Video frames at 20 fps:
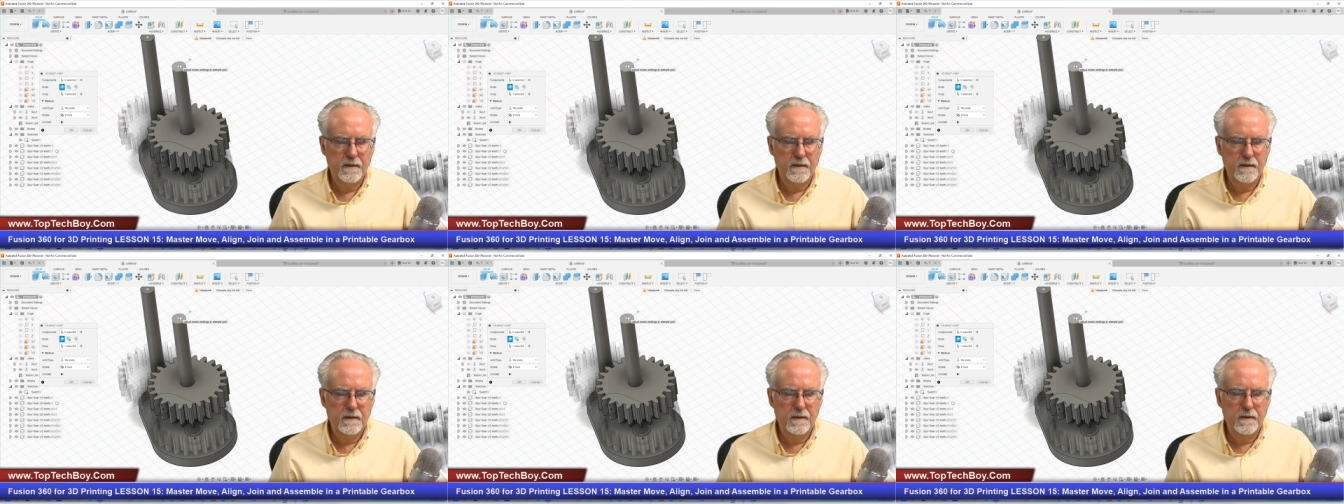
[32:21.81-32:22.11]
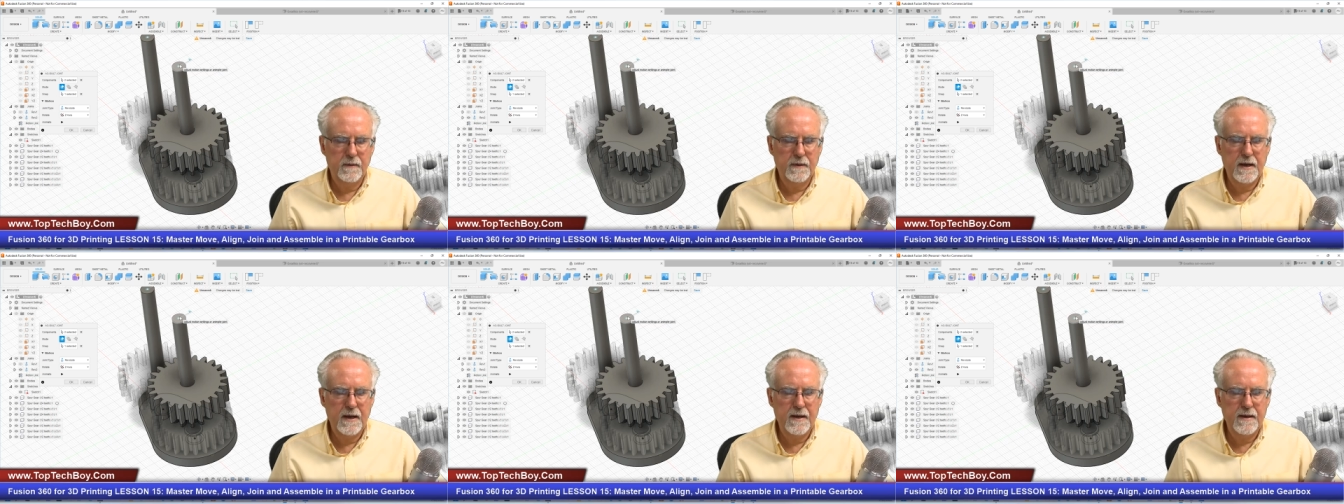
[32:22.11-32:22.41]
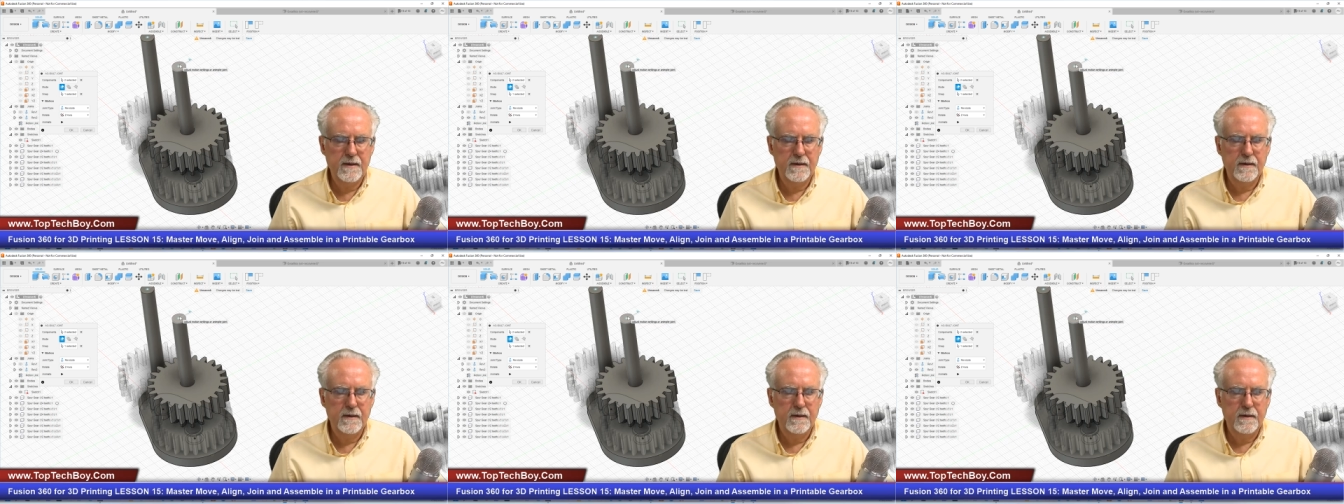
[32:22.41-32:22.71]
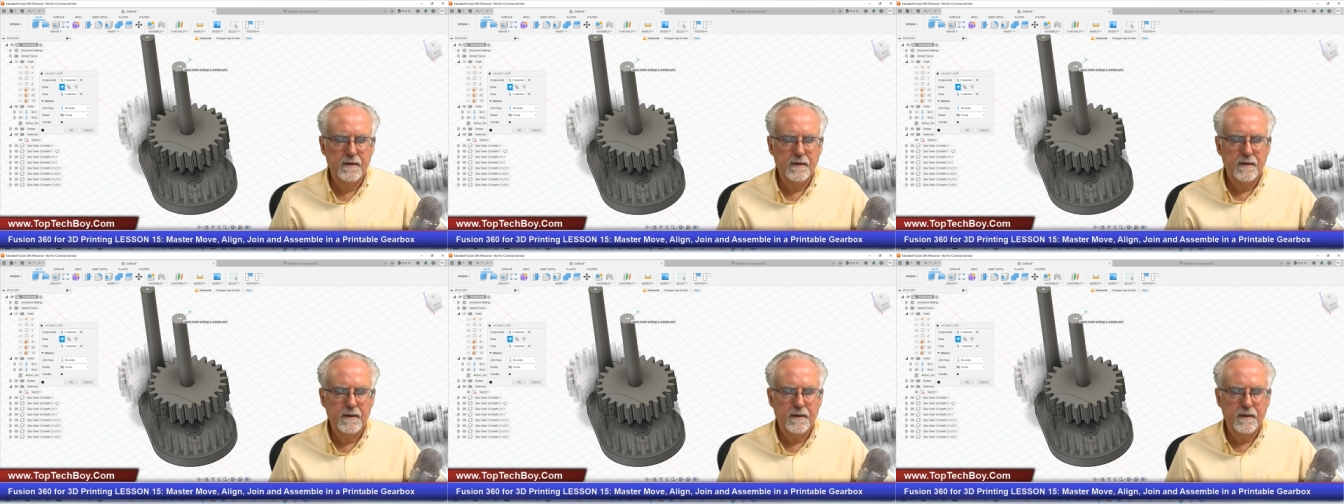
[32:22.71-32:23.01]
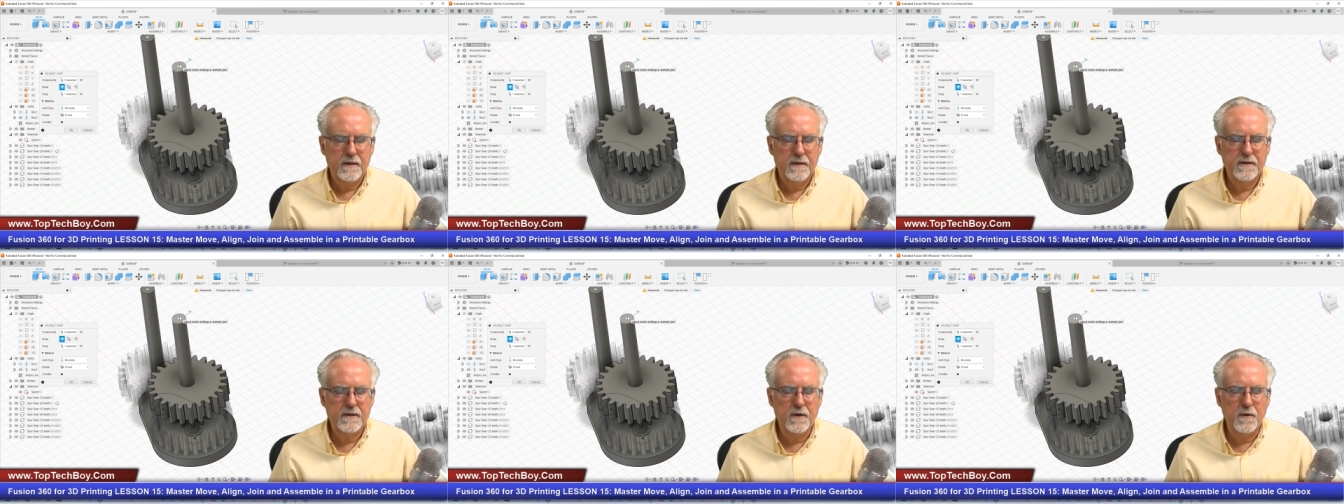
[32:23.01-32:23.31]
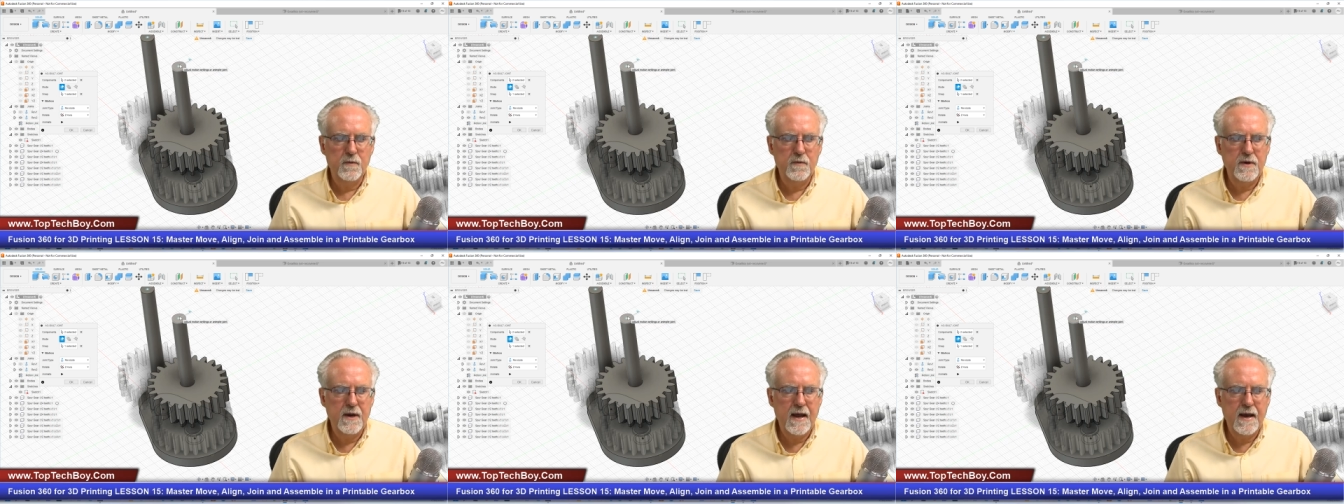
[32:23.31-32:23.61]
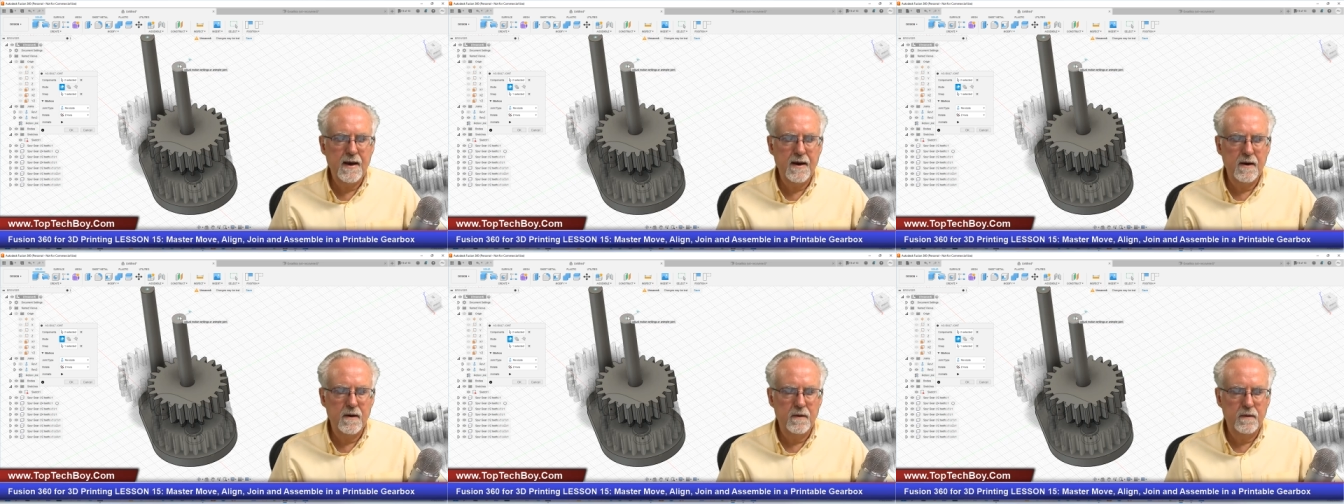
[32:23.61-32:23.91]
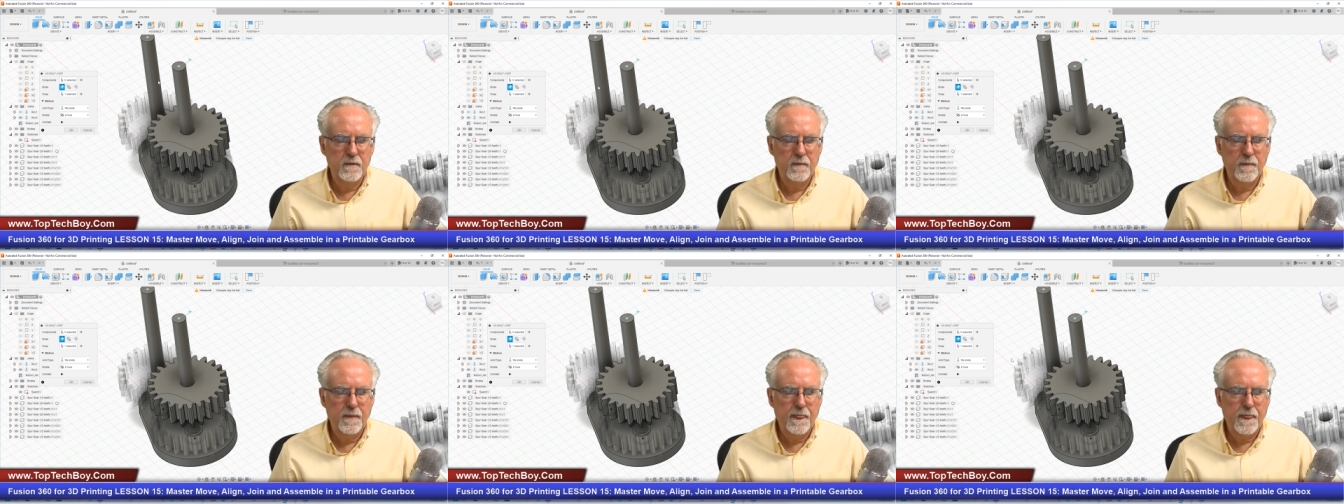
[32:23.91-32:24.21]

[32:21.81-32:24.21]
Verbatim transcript: Okay, so now